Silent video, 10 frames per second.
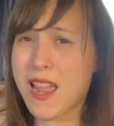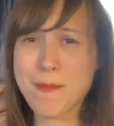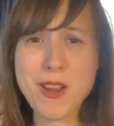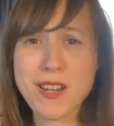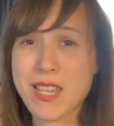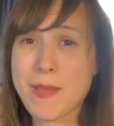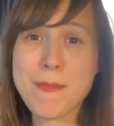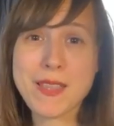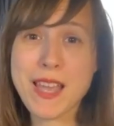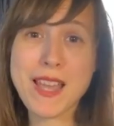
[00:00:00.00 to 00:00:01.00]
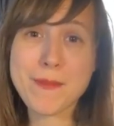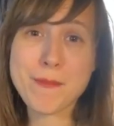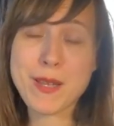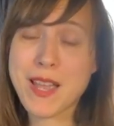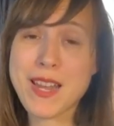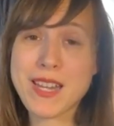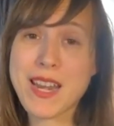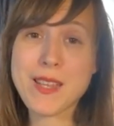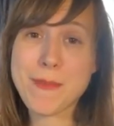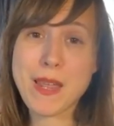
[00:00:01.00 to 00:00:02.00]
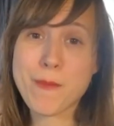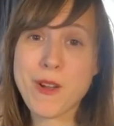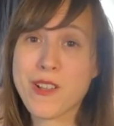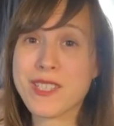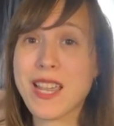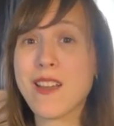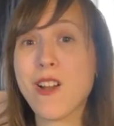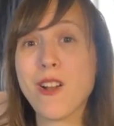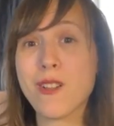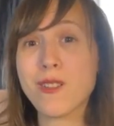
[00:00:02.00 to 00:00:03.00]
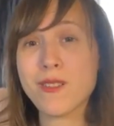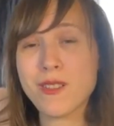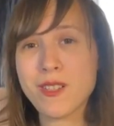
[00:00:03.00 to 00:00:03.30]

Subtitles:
I'm not keeping that behind any paywalls at all.